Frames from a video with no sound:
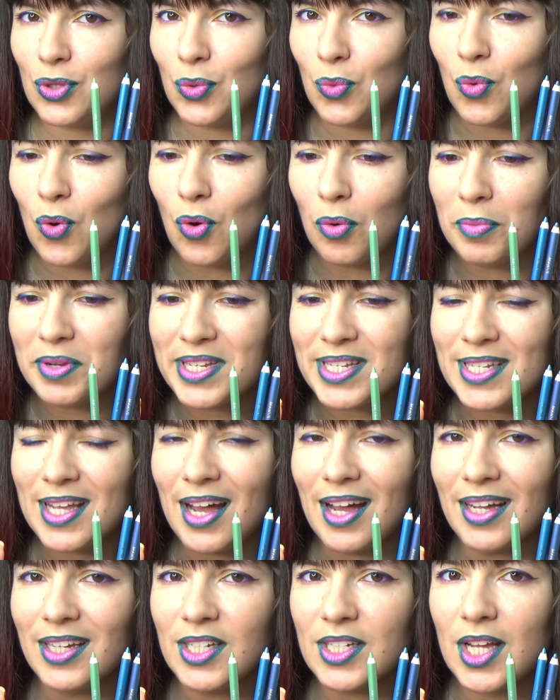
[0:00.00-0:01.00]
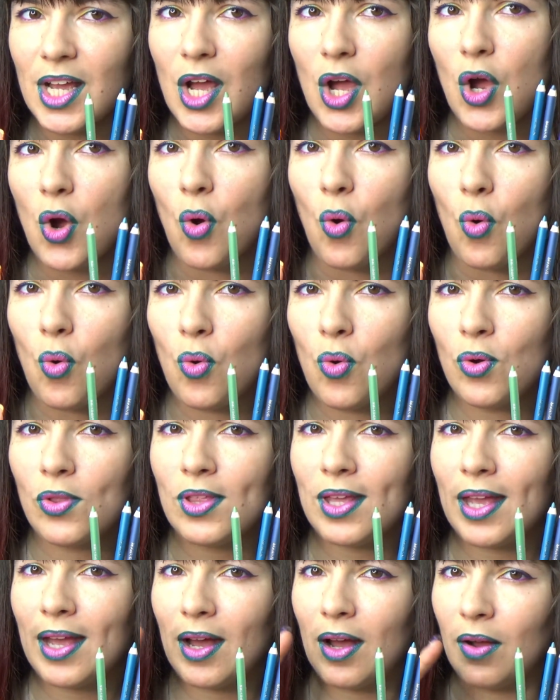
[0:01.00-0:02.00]
the warmer side, or
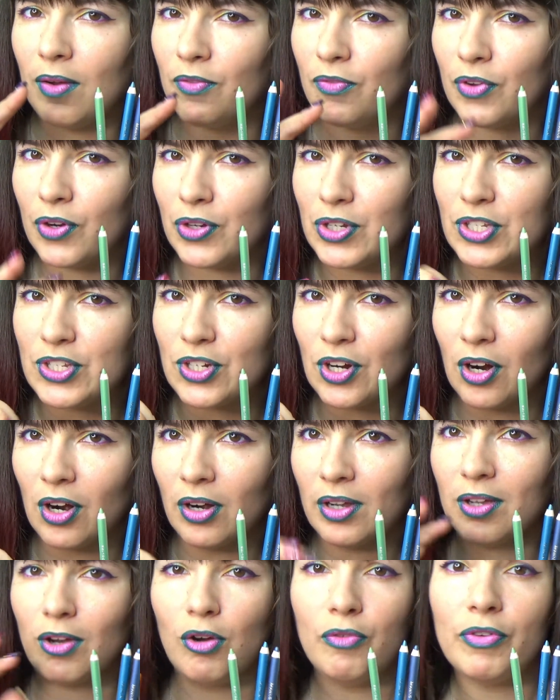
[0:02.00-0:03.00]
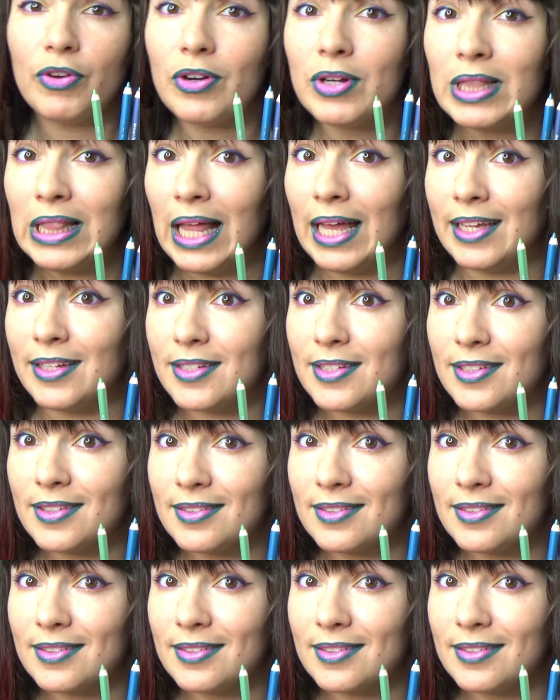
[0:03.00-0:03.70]
they are very dark or very light.